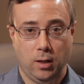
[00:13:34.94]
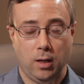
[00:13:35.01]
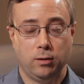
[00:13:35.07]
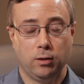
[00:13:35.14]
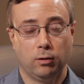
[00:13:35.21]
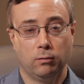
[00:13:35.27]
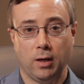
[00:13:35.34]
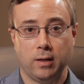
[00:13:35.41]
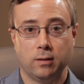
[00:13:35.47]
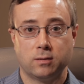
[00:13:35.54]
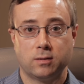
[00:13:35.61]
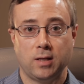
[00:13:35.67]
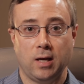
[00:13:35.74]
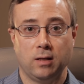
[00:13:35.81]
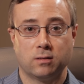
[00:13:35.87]
In the United
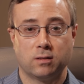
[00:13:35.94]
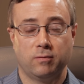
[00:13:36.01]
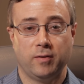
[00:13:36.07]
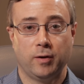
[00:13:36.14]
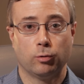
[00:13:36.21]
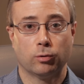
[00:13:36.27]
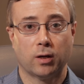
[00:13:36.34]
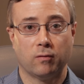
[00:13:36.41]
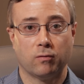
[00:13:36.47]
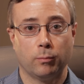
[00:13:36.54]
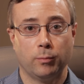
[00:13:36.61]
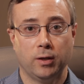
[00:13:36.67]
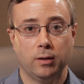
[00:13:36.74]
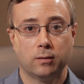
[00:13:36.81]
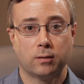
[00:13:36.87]
States, the federal
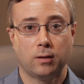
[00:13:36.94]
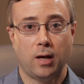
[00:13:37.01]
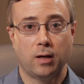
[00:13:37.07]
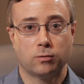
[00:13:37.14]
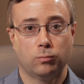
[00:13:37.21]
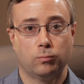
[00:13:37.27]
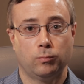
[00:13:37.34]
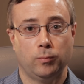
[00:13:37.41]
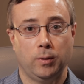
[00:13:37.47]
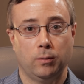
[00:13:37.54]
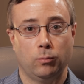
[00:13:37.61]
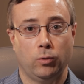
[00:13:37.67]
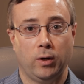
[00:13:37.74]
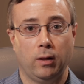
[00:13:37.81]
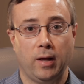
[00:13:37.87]
government, as
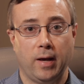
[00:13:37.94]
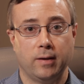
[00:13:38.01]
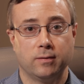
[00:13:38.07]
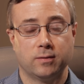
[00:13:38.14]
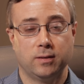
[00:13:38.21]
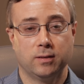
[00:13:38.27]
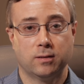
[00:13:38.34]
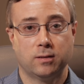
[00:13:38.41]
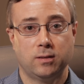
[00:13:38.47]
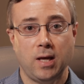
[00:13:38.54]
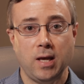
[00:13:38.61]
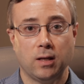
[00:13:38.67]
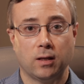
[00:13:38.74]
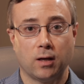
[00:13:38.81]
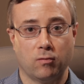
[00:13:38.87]
well as the
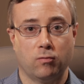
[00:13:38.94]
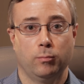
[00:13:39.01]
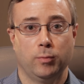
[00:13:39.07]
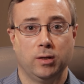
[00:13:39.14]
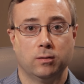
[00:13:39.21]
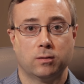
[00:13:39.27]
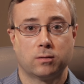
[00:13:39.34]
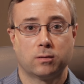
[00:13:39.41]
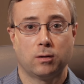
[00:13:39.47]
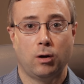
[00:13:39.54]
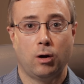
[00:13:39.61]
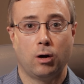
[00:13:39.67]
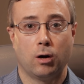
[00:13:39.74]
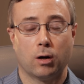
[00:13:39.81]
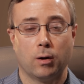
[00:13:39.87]
state governments,
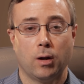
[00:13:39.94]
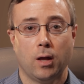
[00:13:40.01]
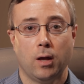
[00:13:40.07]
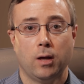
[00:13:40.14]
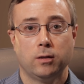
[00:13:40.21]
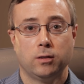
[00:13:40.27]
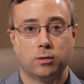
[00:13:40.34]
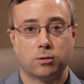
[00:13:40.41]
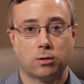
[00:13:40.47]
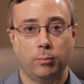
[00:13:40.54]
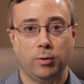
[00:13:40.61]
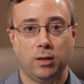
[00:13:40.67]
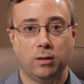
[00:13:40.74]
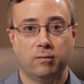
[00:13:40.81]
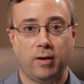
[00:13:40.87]
are
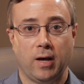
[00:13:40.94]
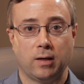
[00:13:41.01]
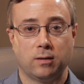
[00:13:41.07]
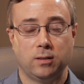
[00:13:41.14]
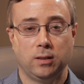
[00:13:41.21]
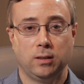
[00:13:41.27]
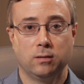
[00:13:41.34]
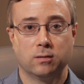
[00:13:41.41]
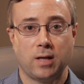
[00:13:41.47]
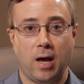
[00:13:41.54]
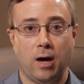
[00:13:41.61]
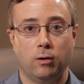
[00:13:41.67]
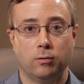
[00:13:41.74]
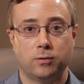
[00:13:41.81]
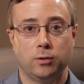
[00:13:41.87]
distributing the vaccines
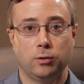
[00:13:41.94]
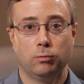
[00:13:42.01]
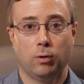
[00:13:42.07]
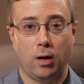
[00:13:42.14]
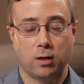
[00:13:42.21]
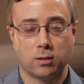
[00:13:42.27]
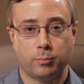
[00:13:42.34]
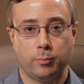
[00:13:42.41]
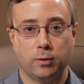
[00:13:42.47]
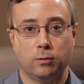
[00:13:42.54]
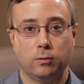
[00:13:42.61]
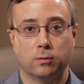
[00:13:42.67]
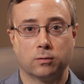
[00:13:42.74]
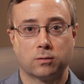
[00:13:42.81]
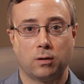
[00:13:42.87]
out to
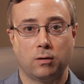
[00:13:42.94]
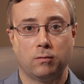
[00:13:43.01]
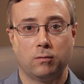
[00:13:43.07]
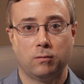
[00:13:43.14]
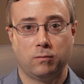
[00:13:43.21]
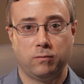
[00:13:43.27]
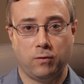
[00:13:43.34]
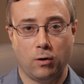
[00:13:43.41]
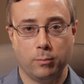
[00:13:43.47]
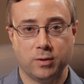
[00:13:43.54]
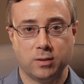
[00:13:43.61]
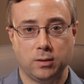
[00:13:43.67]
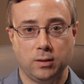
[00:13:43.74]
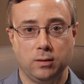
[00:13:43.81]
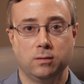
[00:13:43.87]
hospitals,
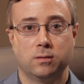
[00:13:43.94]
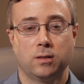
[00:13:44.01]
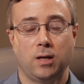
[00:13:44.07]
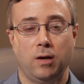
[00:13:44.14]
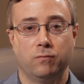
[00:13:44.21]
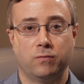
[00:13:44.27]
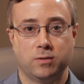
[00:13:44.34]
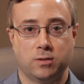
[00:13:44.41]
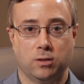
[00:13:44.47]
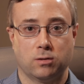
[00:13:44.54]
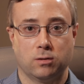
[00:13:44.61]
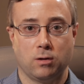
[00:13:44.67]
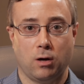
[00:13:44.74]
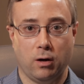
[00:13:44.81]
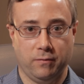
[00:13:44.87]
pharmacies, and
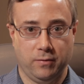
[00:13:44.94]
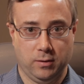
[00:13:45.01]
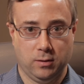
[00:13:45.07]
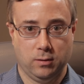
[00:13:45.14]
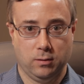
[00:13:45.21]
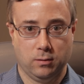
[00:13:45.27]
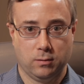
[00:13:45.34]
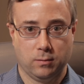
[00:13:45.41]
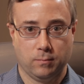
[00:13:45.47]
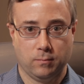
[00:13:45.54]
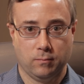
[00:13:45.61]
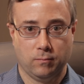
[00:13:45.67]
physician offices.